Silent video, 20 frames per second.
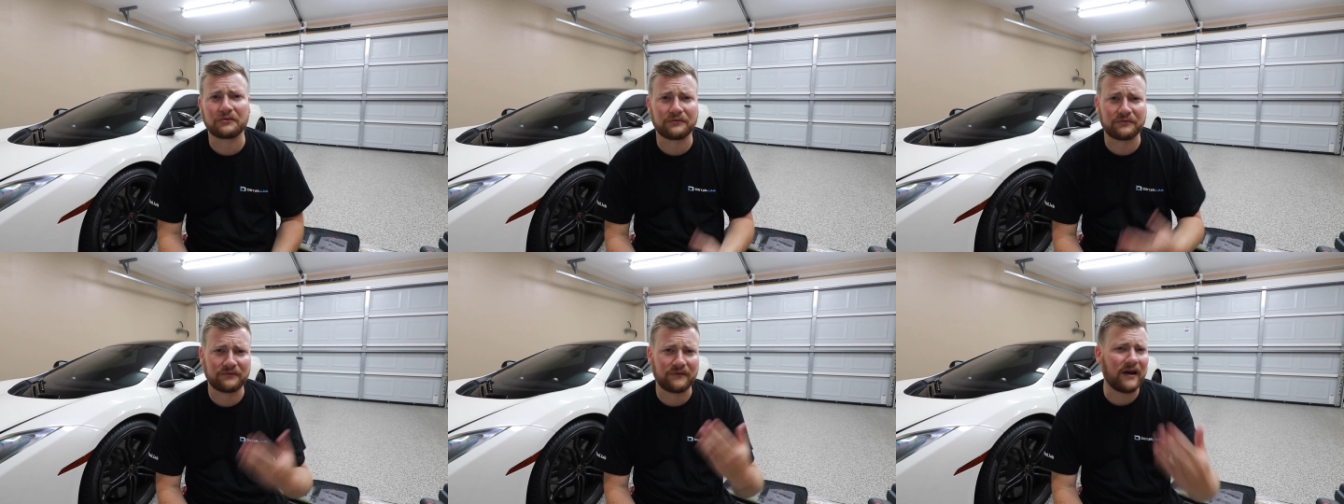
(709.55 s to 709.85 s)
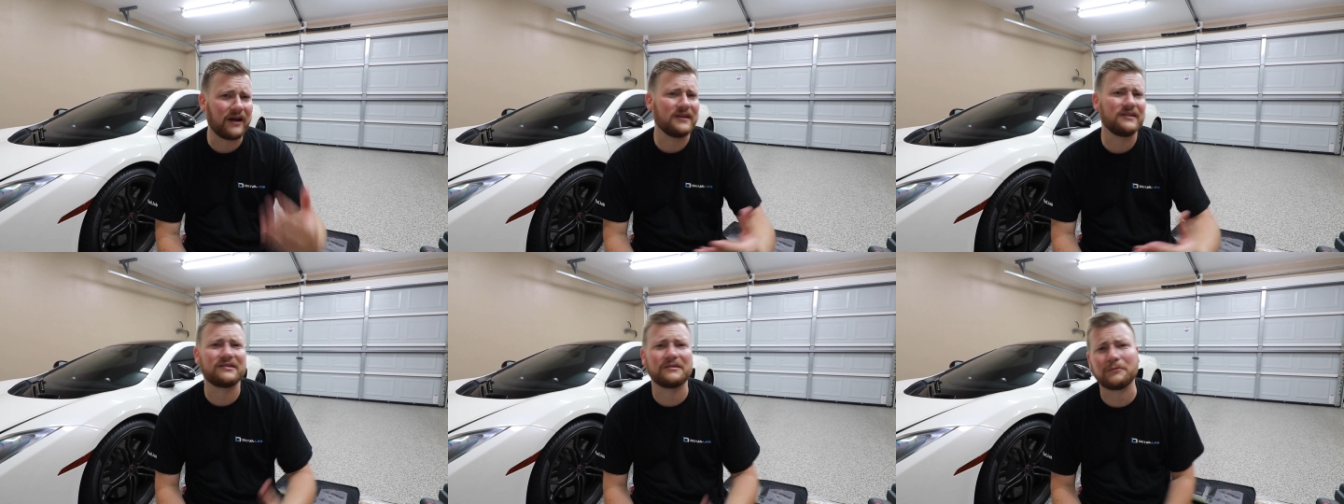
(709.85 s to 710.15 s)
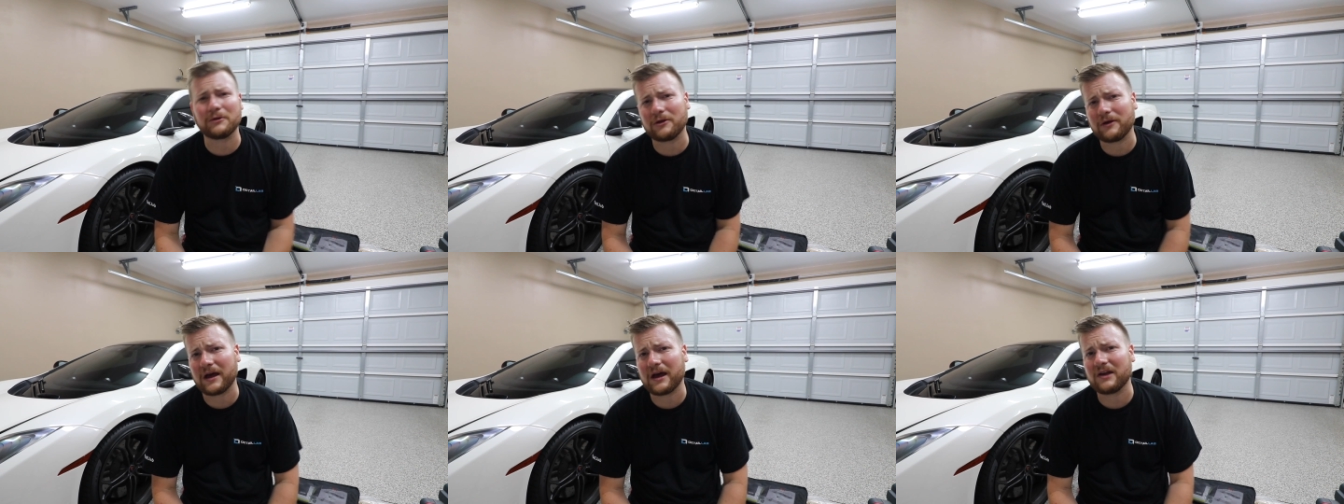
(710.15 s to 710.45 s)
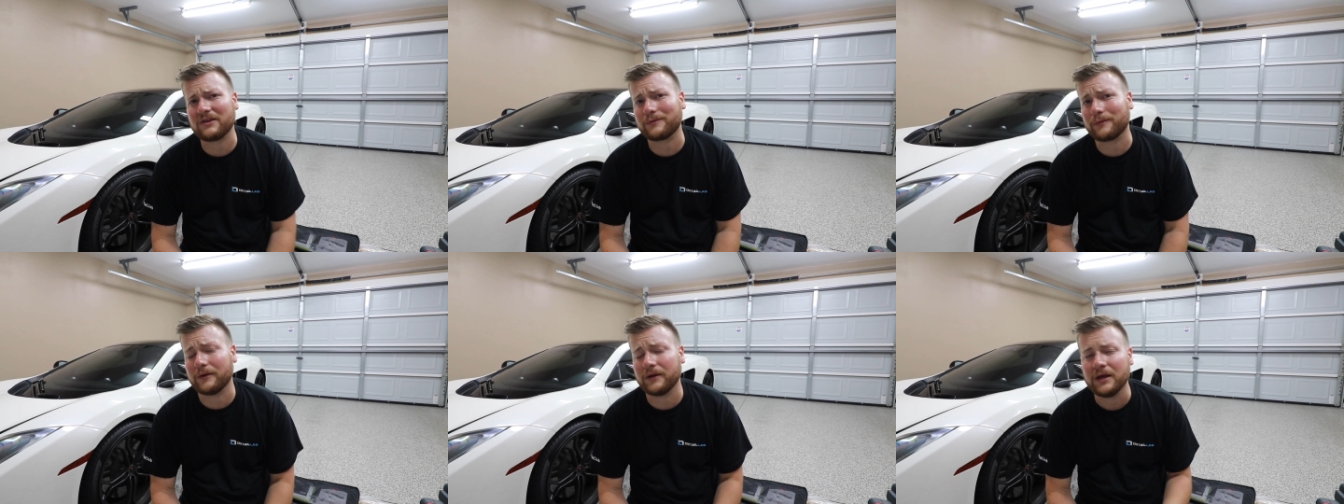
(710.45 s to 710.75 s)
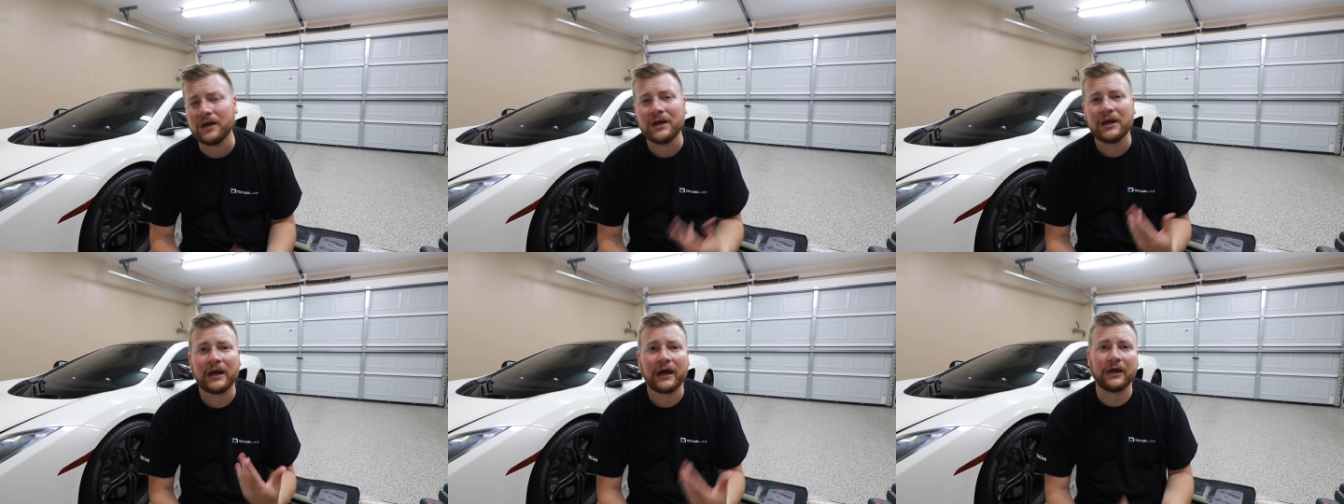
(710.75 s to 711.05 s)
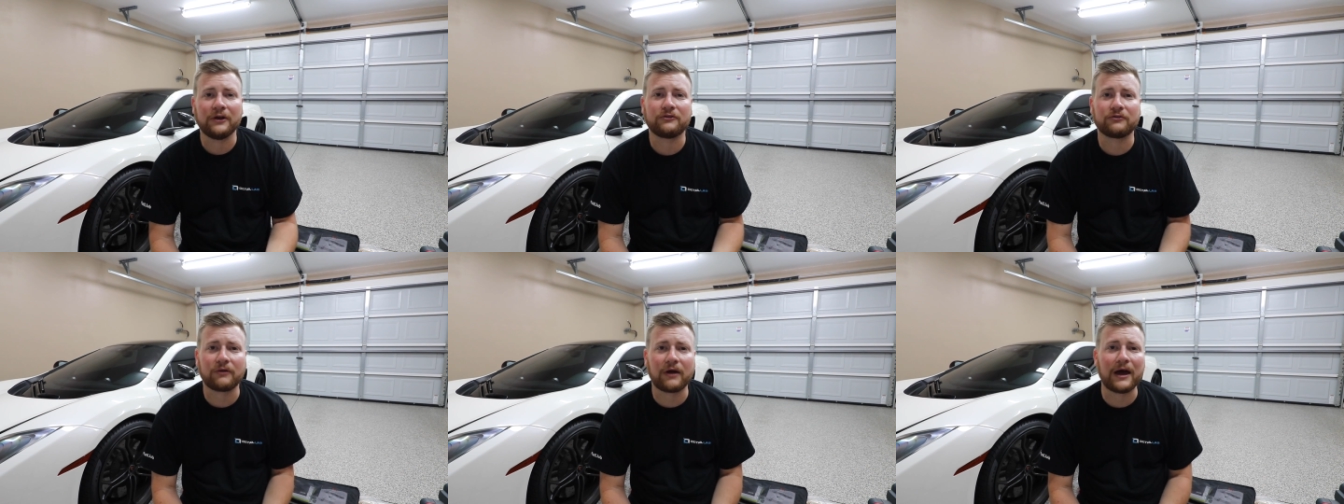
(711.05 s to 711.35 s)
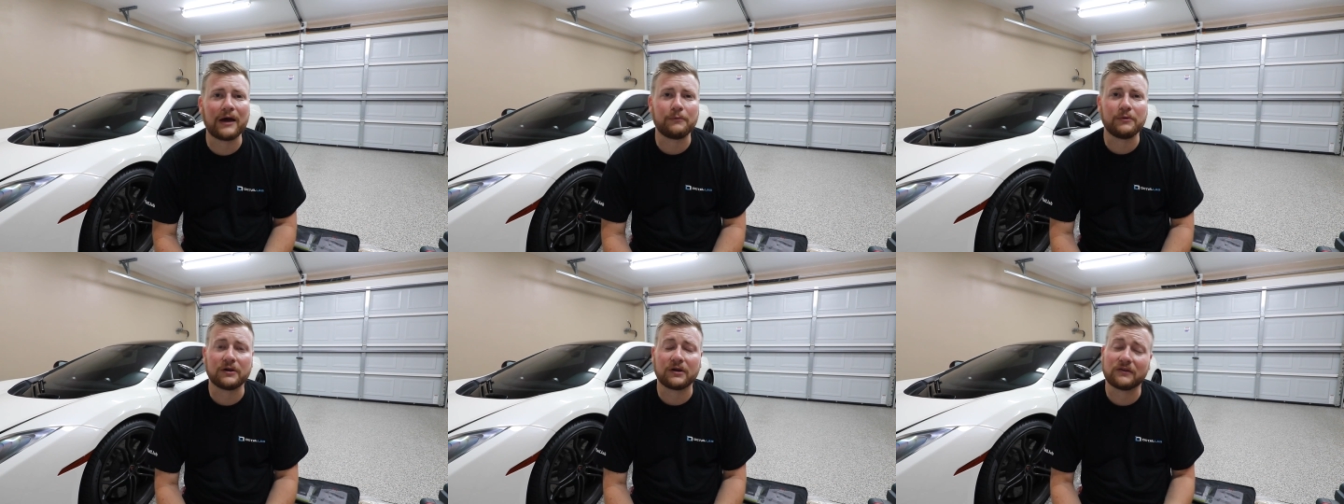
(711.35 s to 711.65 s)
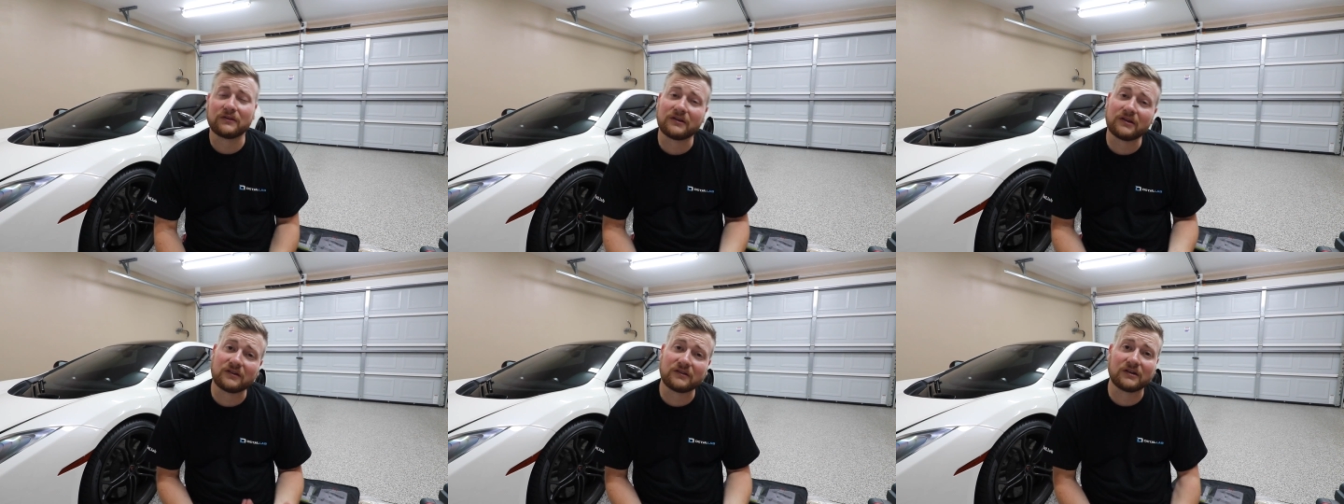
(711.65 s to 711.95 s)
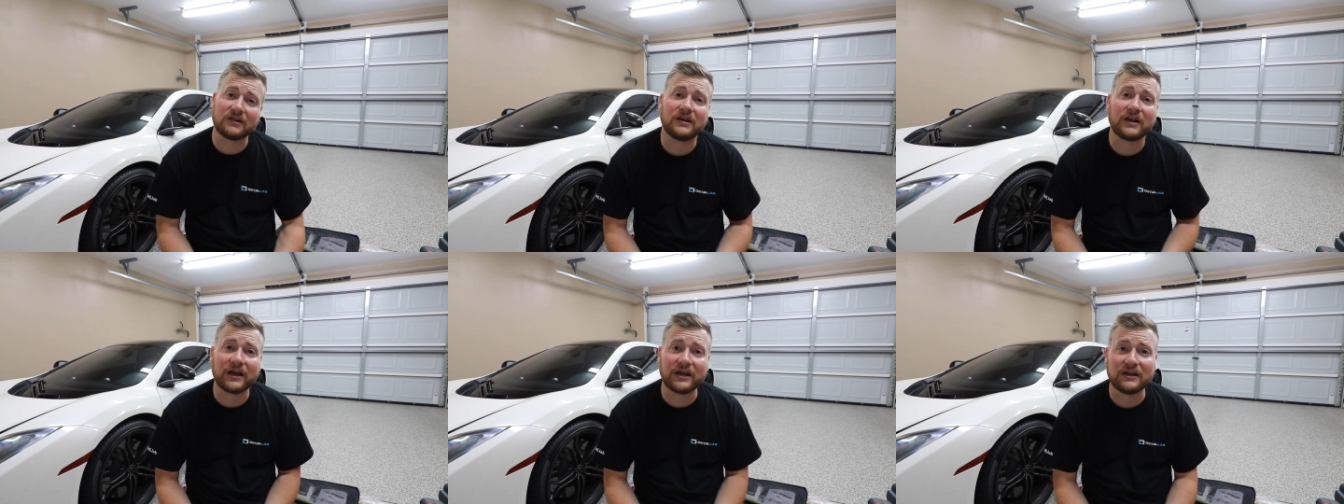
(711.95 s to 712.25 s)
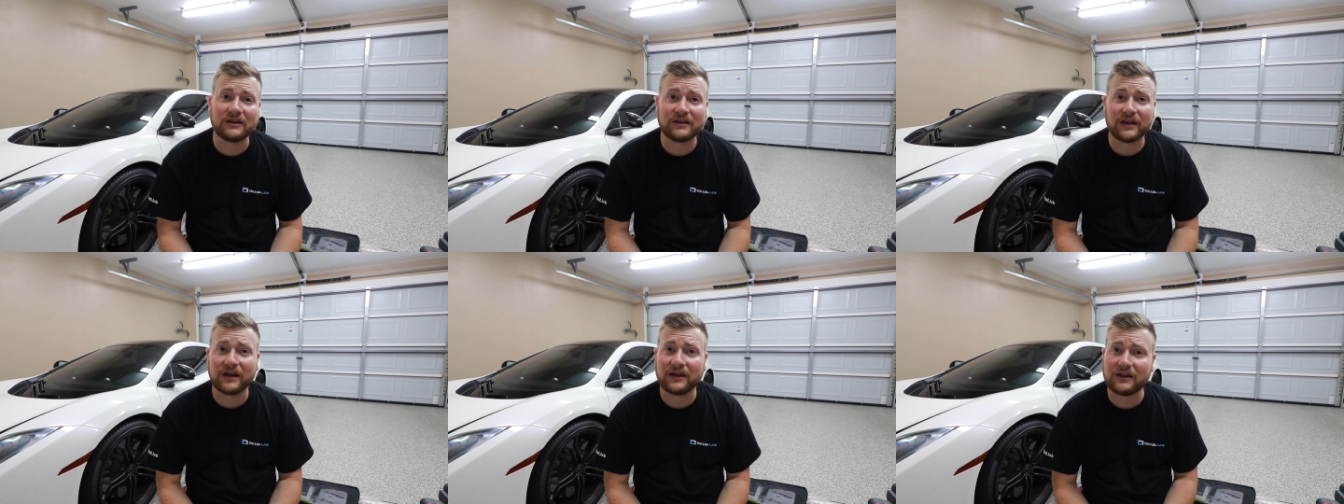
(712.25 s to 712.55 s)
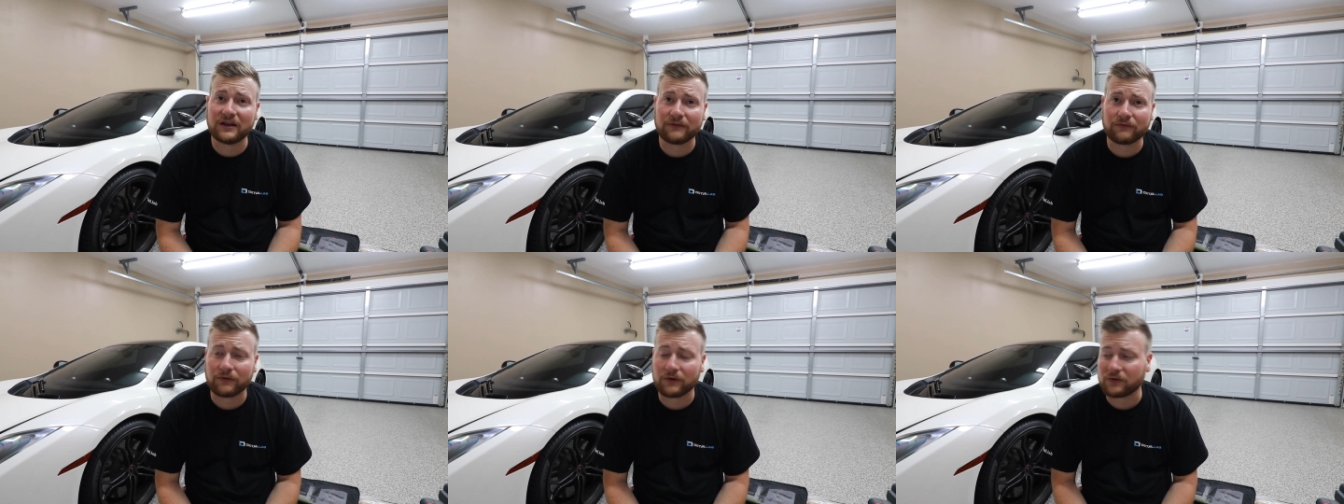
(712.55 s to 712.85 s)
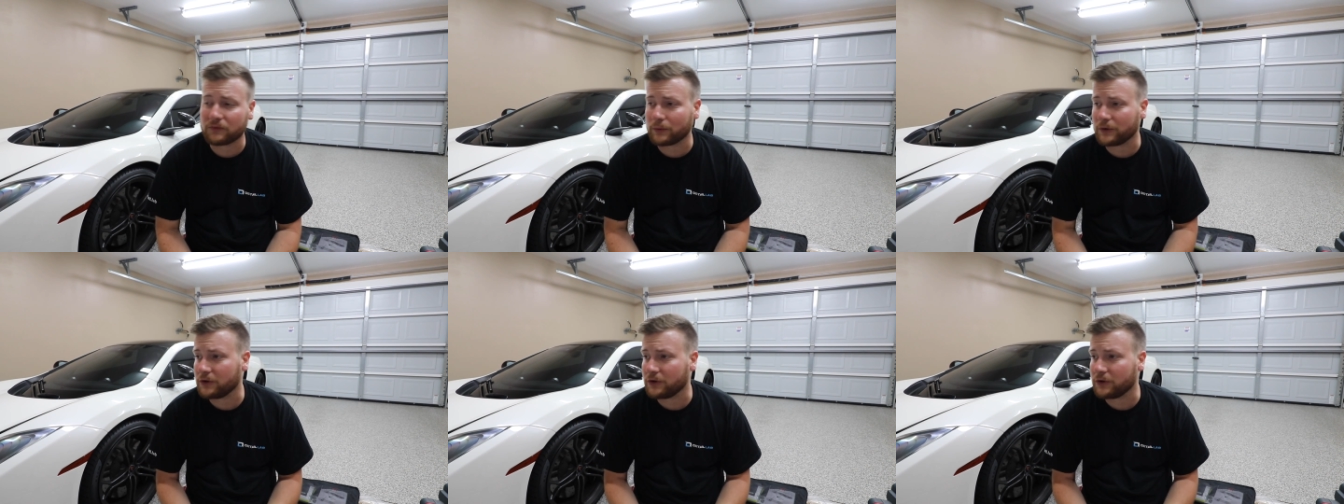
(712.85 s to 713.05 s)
or find somebody who has one and try it, because it is a night and day difference.